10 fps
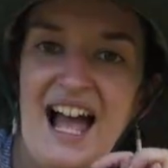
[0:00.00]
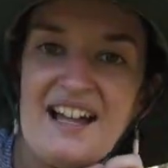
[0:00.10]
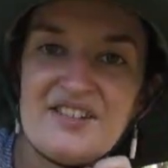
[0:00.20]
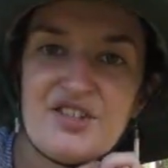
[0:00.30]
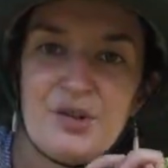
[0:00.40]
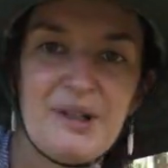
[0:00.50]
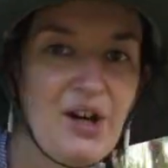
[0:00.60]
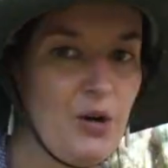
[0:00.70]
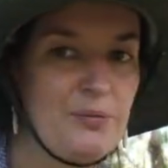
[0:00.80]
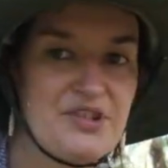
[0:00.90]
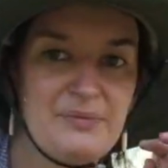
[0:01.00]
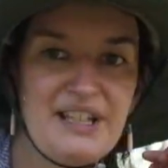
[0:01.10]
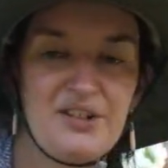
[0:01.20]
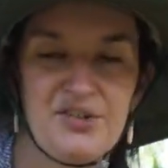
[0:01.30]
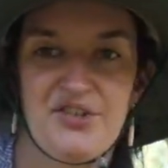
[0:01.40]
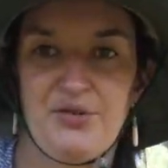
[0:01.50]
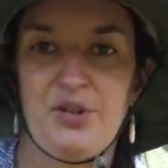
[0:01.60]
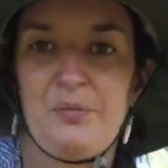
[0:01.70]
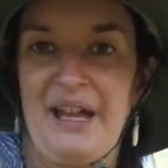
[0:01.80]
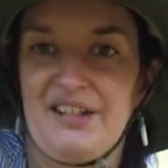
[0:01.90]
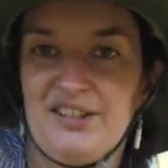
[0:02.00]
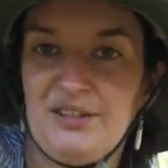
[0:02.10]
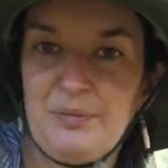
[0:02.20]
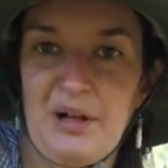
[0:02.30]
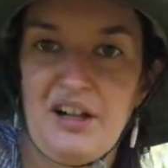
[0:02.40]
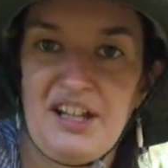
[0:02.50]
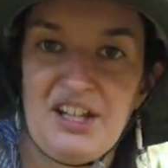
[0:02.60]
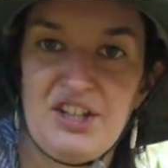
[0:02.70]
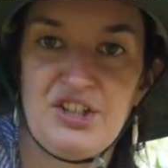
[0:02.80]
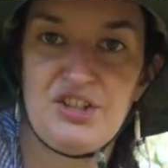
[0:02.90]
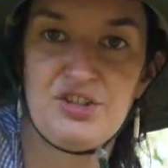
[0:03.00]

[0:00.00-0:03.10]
And so we hope to make our soil better by